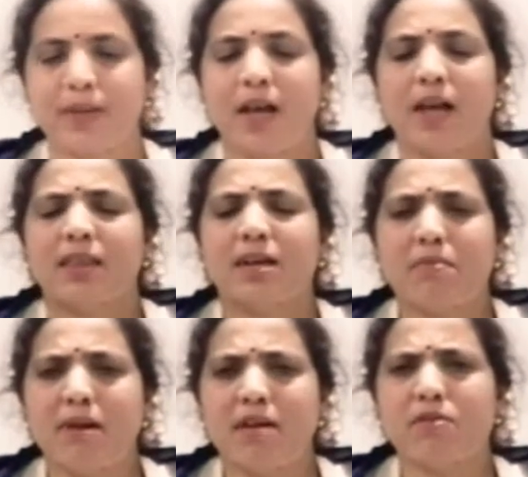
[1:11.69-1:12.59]
The
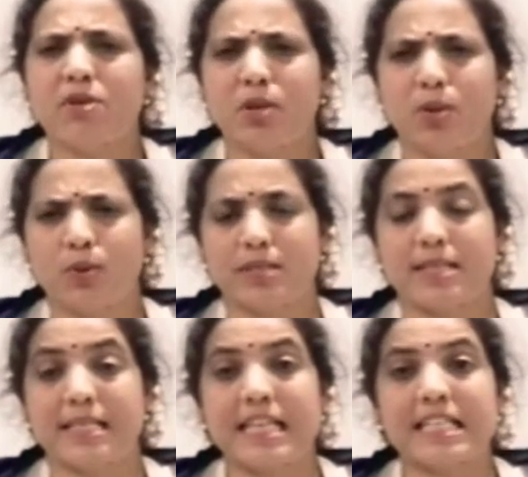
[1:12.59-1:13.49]
maroon
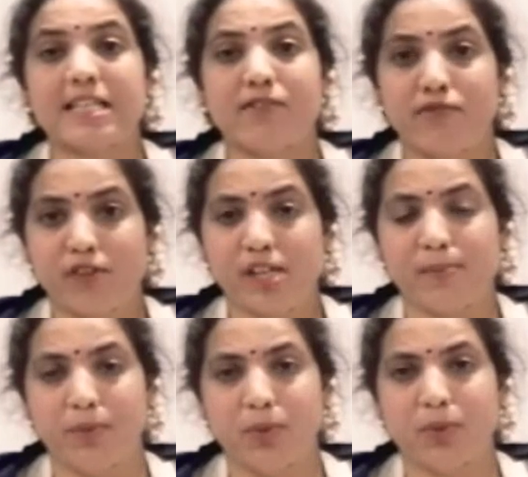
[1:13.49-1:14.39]
lotus is in full
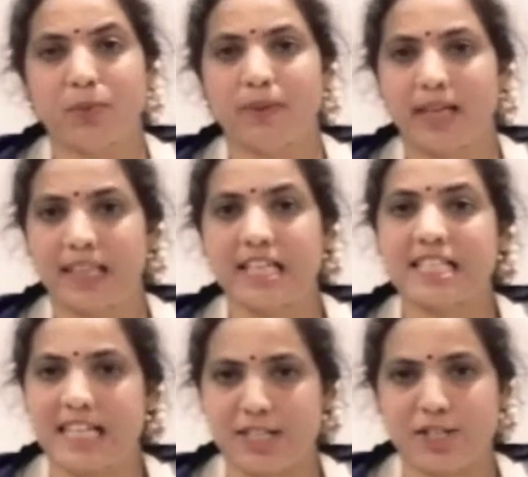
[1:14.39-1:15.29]
bloom in the
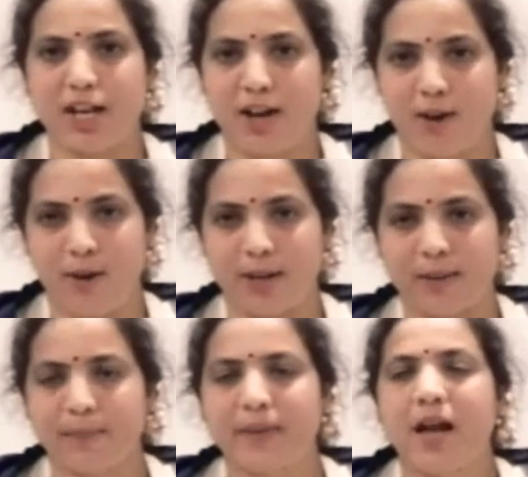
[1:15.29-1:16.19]
central hall.
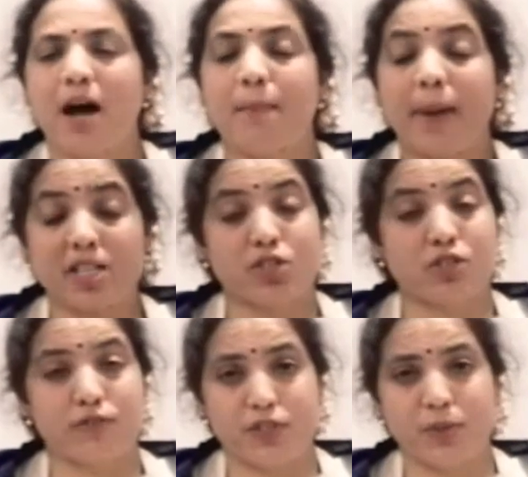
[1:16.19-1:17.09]
A bunch
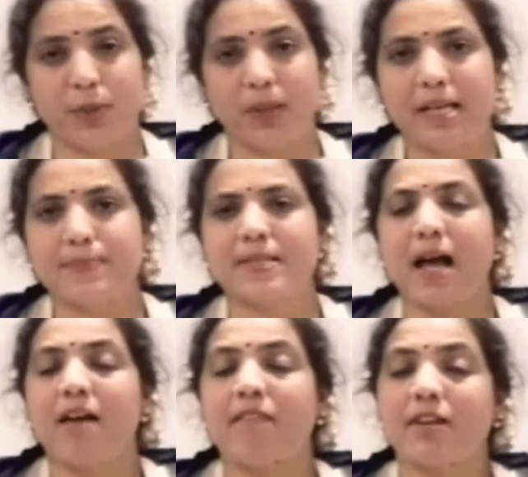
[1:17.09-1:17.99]
of tulips
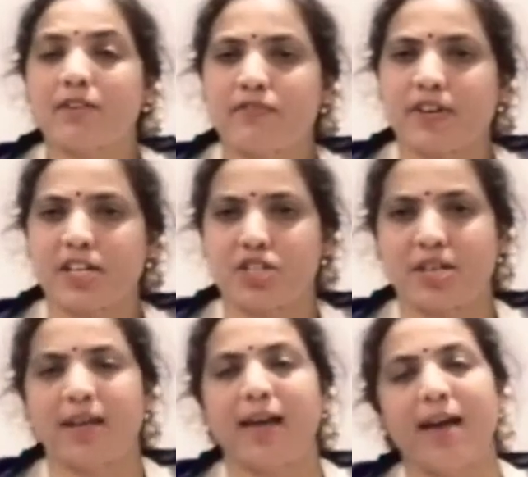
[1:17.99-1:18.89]
are
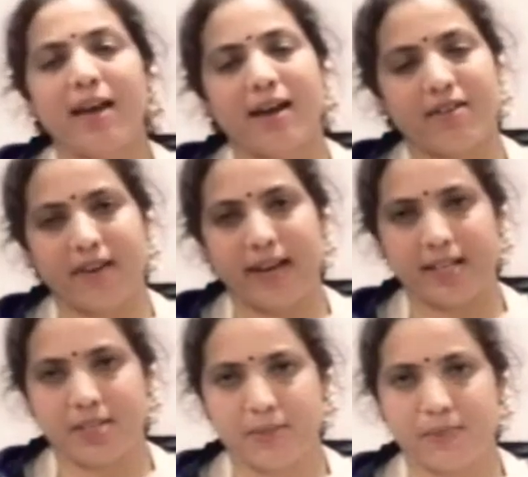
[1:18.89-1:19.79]
refreshing and
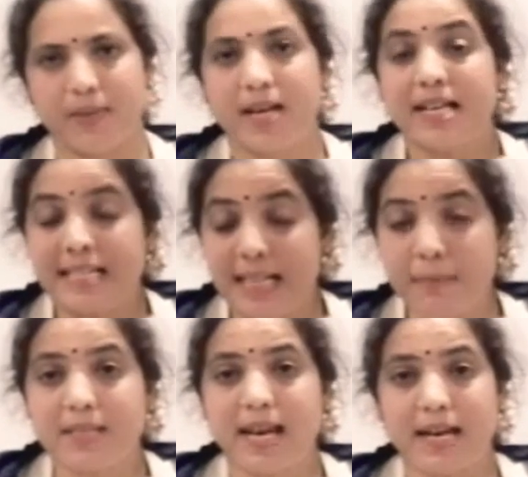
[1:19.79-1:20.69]
attractive.
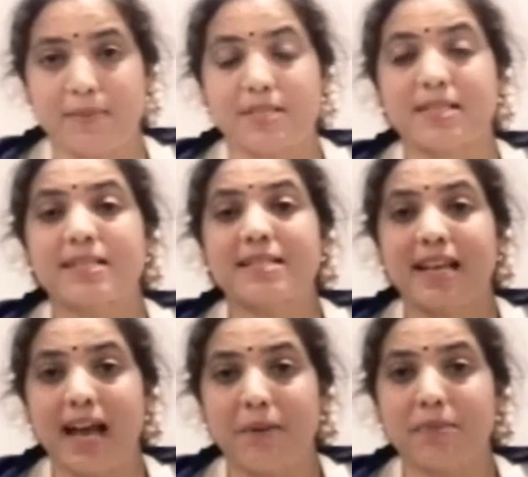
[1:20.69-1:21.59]
Sometimes these
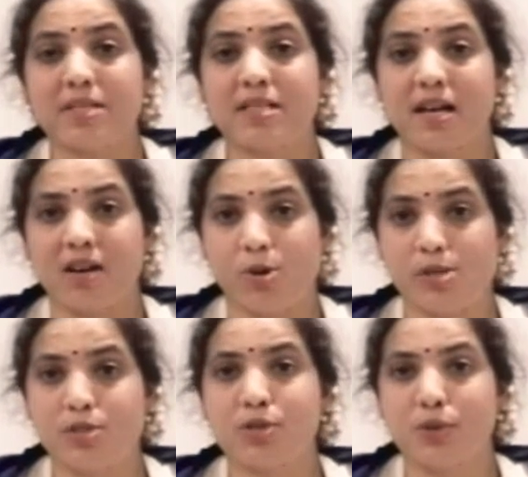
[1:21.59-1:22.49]
climbers are
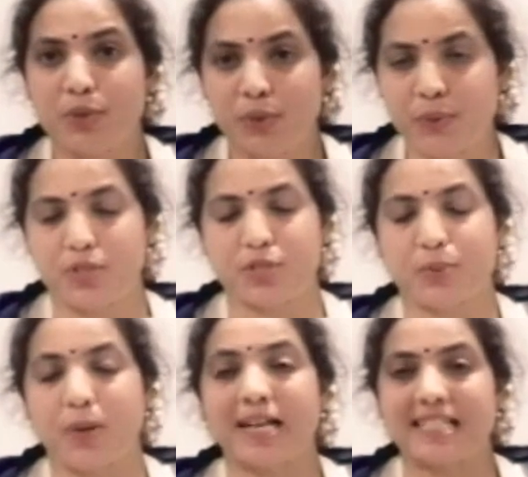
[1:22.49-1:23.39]
also used to
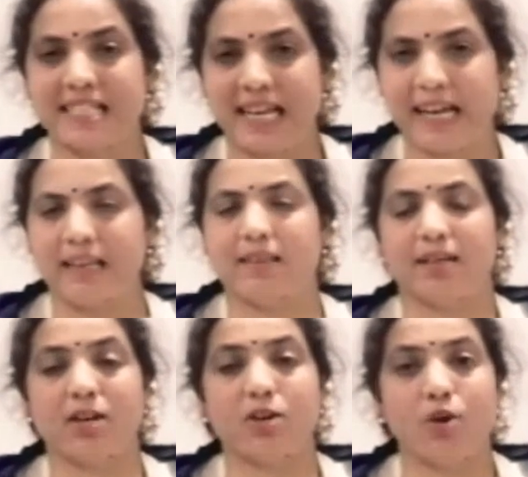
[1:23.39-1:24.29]
attain the
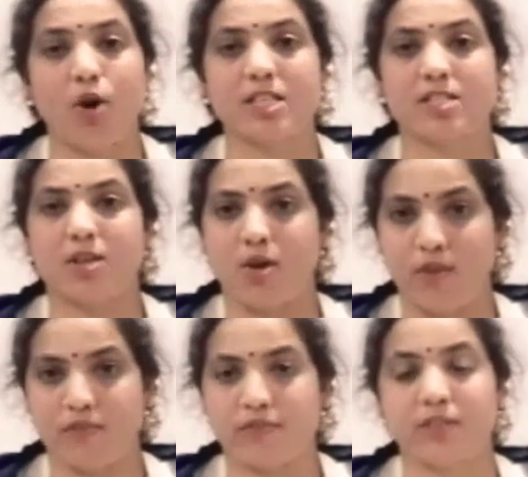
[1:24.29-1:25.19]
cross
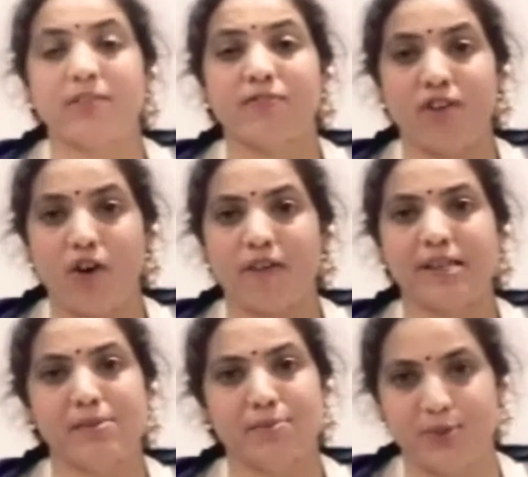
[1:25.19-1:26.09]
of the floral
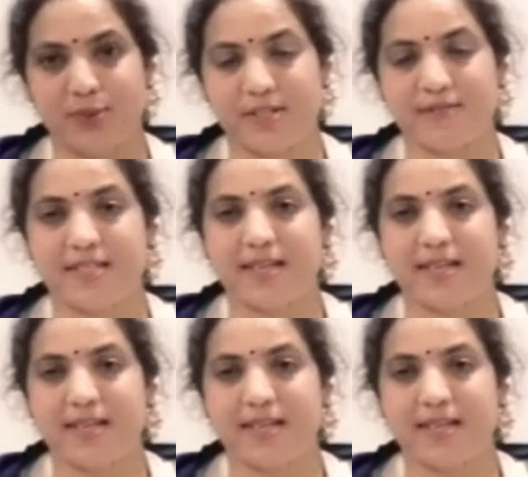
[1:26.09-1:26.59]
motifs.